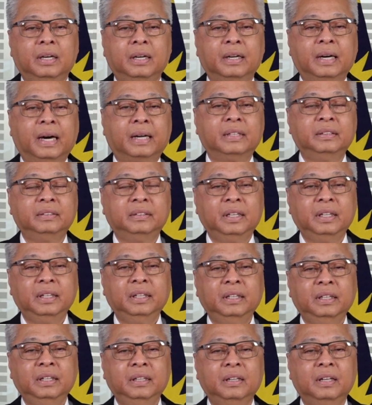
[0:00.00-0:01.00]

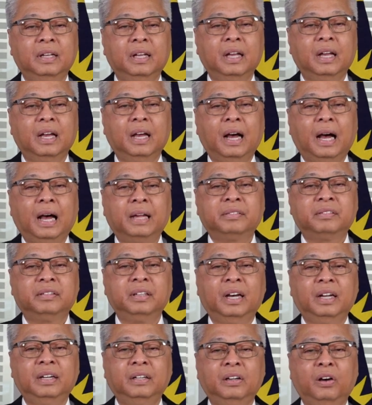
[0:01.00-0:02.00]
Currently,
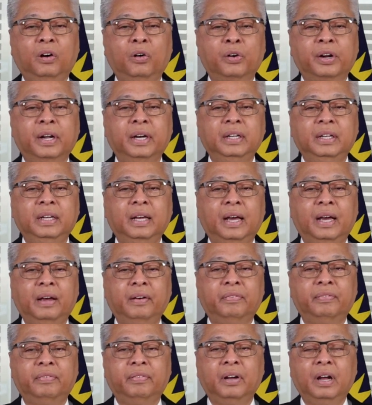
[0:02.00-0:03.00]
ASEAN already
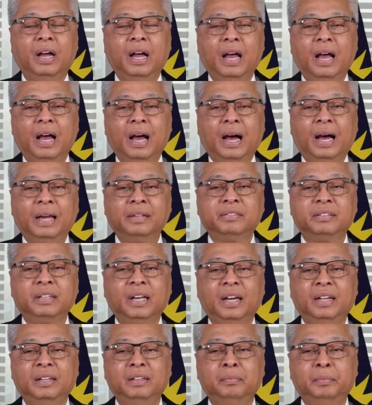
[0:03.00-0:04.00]
have
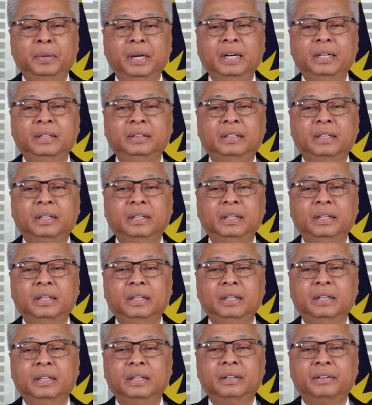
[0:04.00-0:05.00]
ASEAN
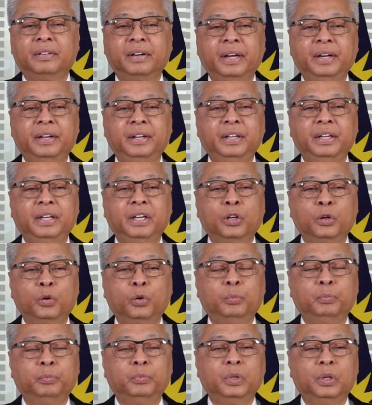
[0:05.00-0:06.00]
Military Ready
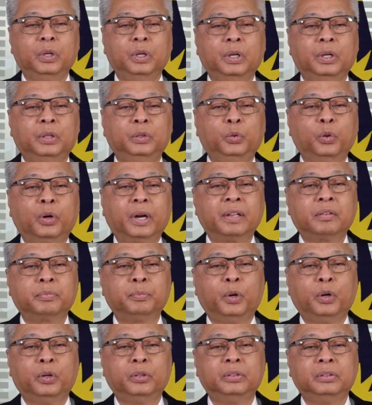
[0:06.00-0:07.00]
Group to
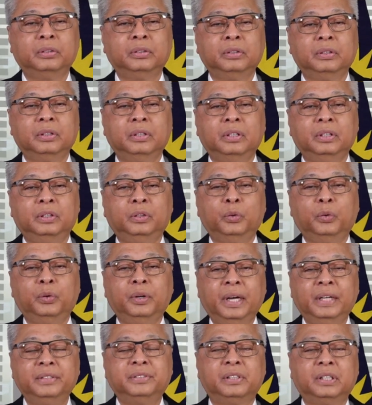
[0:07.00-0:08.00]
respond to
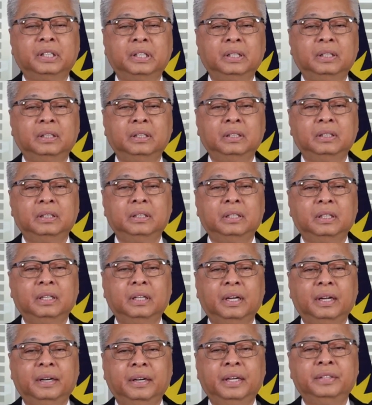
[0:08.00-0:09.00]
natural
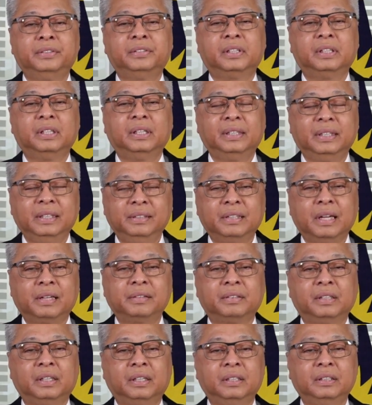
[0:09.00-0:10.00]

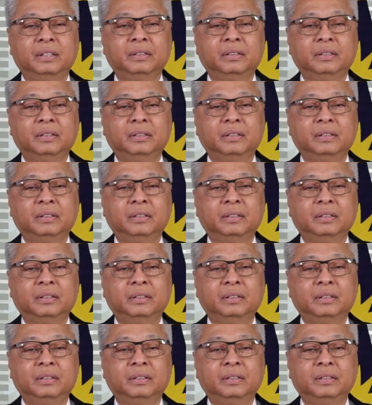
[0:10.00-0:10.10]
disaster.